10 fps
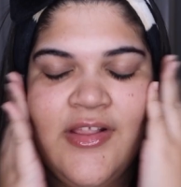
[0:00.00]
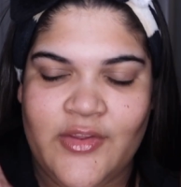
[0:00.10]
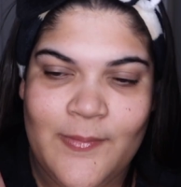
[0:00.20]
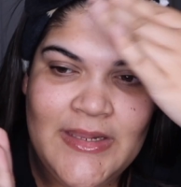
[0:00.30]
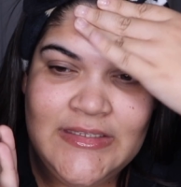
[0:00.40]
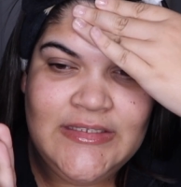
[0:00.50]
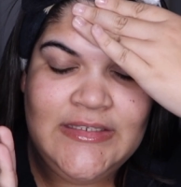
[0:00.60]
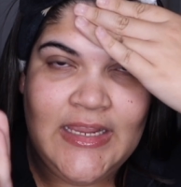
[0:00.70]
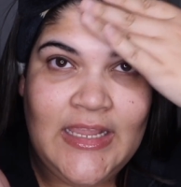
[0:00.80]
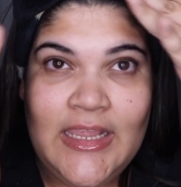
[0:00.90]
little bit
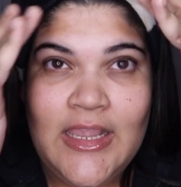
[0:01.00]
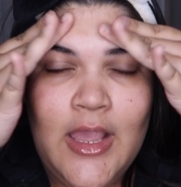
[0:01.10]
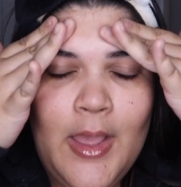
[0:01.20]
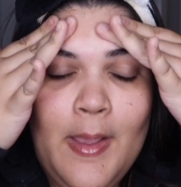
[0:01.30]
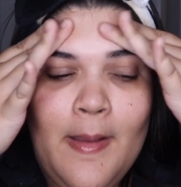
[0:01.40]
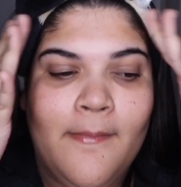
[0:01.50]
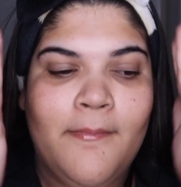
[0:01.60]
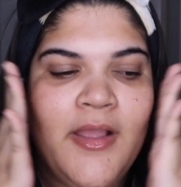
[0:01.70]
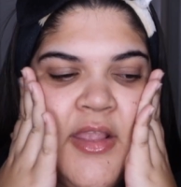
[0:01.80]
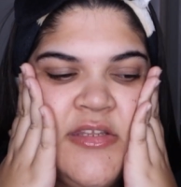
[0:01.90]
sticky,
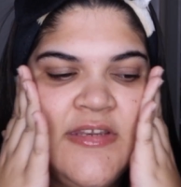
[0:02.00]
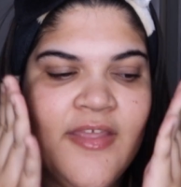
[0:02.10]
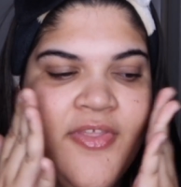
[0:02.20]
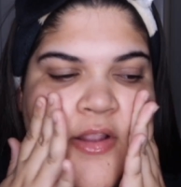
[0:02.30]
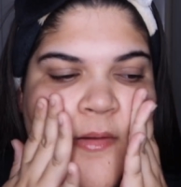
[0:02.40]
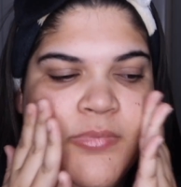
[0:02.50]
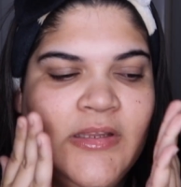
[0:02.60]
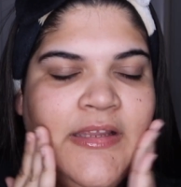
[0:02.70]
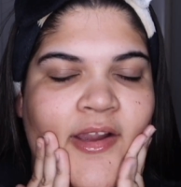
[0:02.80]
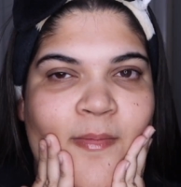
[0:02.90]
but it's nothing
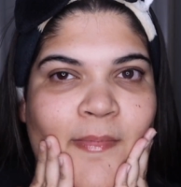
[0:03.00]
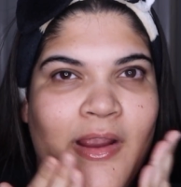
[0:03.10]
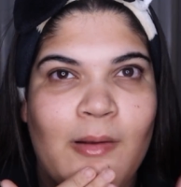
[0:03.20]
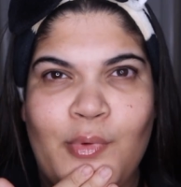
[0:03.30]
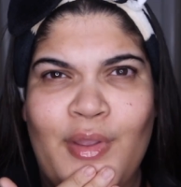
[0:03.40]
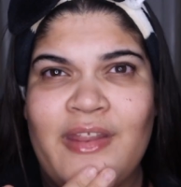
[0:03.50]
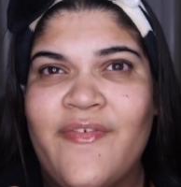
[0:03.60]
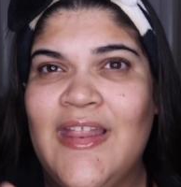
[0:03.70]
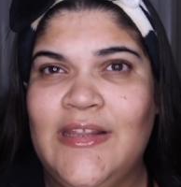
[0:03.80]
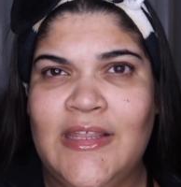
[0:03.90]
completely unbearable, and if
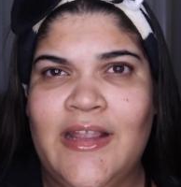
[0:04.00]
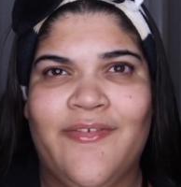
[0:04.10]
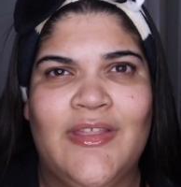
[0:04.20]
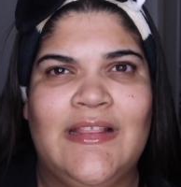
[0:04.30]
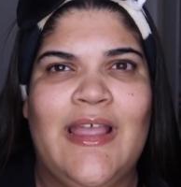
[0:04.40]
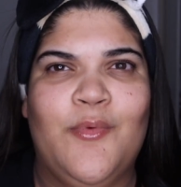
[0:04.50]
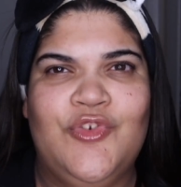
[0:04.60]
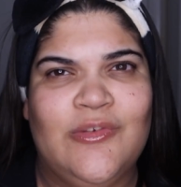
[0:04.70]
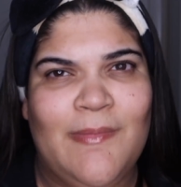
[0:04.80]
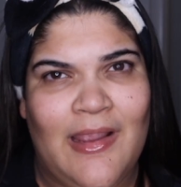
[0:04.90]
anything, I feel like that would
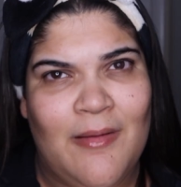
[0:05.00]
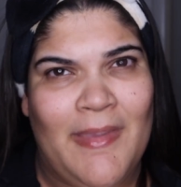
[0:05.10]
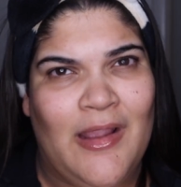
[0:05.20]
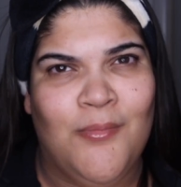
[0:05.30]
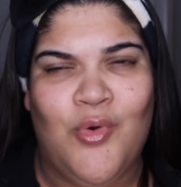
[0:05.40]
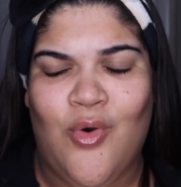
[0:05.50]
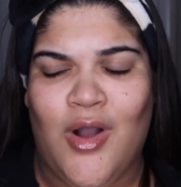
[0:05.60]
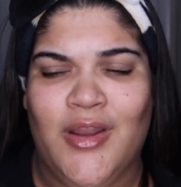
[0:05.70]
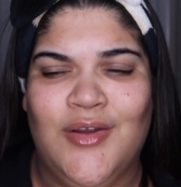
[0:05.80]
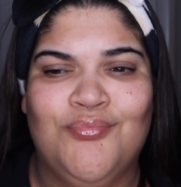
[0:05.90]
just make makeup go
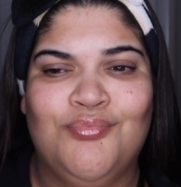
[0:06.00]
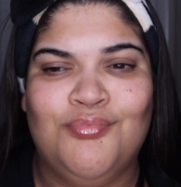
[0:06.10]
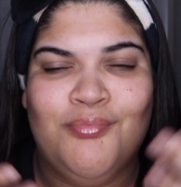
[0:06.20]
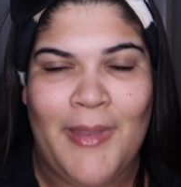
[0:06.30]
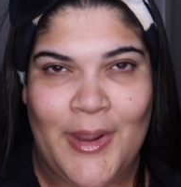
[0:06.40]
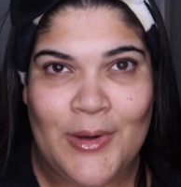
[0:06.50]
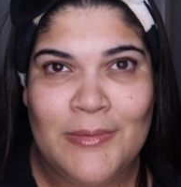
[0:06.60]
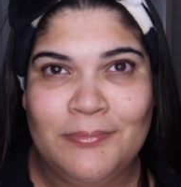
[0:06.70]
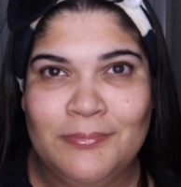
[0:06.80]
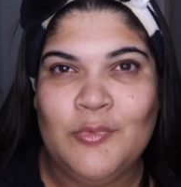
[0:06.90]
on
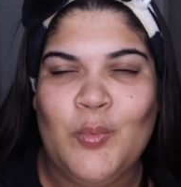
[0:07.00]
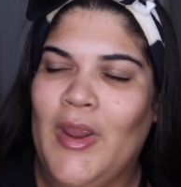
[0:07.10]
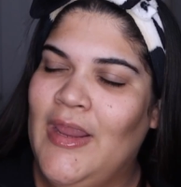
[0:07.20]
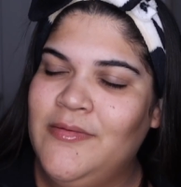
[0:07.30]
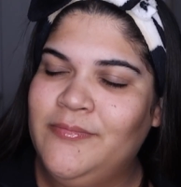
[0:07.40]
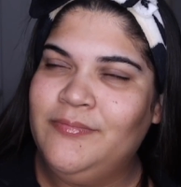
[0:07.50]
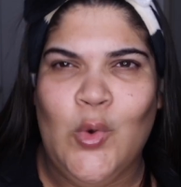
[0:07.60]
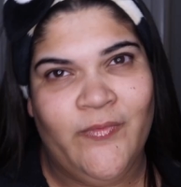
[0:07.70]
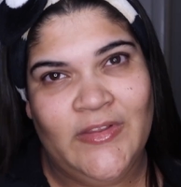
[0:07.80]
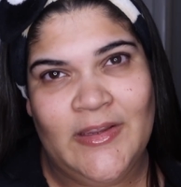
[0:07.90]
better, right?
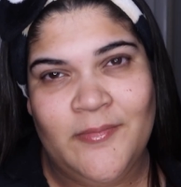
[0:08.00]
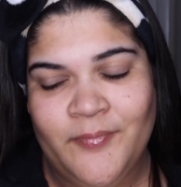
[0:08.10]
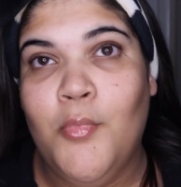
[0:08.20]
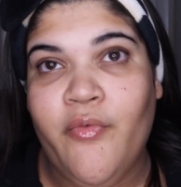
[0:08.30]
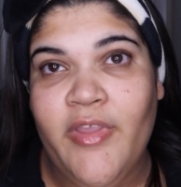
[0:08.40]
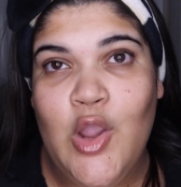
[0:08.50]
Hopefully. Moving